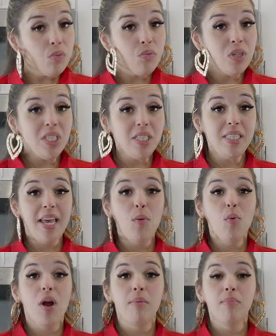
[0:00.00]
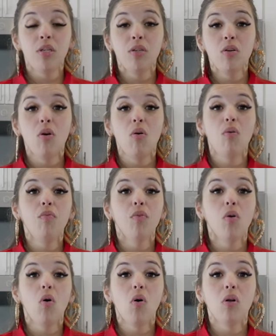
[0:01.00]
of Real Estate where I'm gonna go
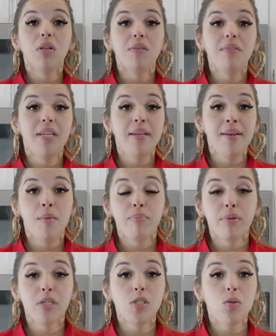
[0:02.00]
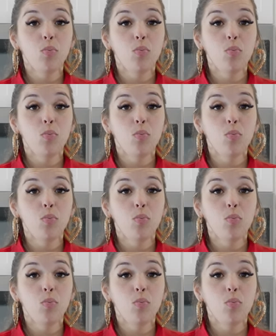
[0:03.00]
over all of the numbers,